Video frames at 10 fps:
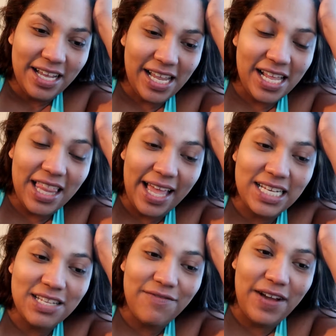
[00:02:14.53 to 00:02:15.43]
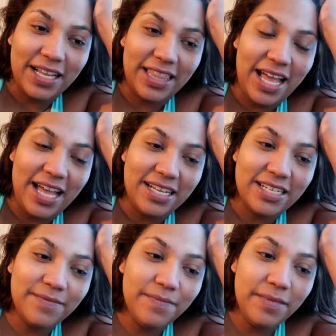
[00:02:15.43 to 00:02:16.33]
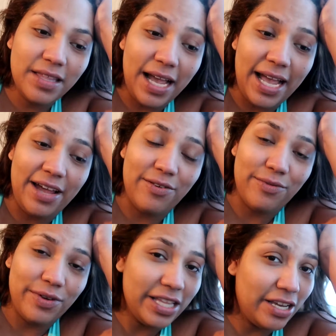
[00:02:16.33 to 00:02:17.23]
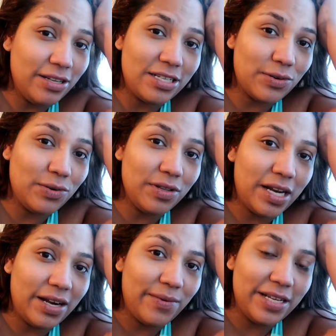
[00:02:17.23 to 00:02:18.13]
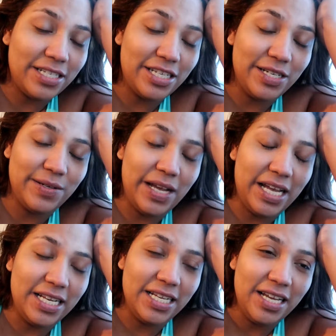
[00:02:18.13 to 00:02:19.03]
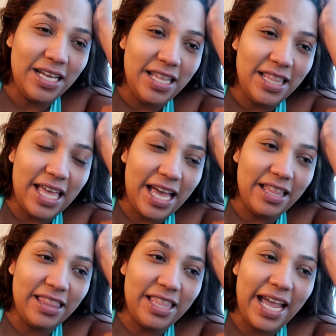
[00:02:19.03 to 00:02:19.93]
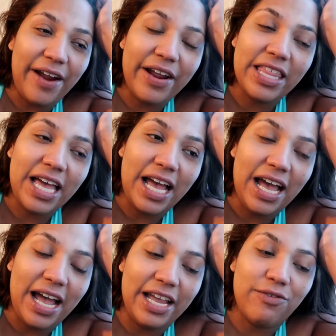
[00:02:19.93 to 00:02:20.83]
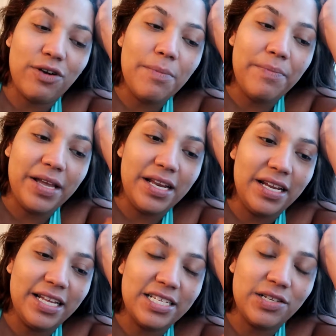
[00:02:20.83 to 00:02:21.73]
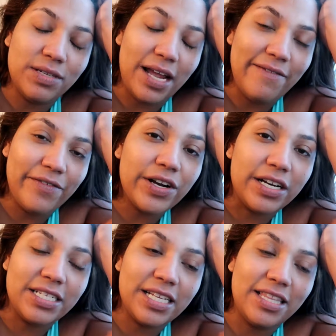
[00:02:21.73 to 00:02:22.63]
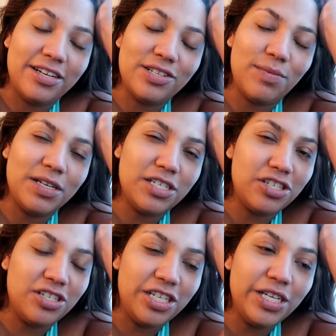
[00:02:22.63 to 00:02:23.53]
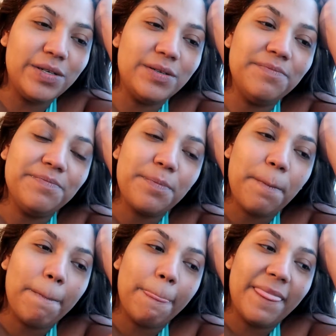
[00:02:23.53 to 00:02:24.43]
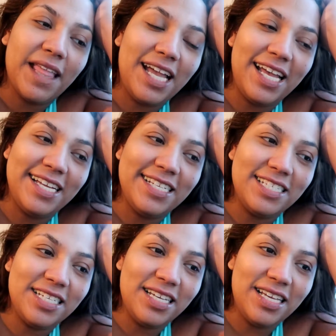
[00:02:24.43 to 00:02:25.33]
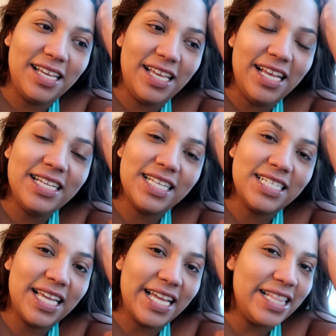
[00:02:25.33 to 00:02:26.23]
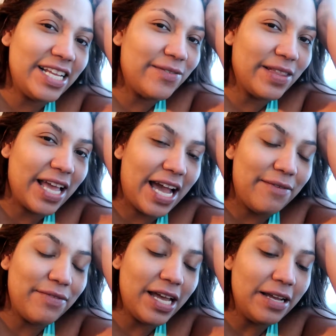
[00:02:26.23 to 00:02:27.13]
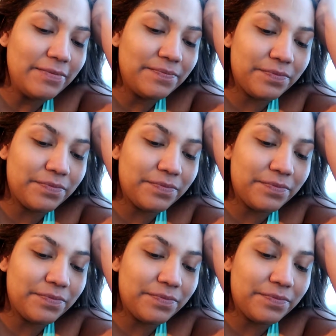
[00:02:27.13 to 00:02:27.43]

he likes the fact that I had a really good school that I went to and that the area that I grew up in is so diverse and there's so much to do. And he says that he didn't really have that.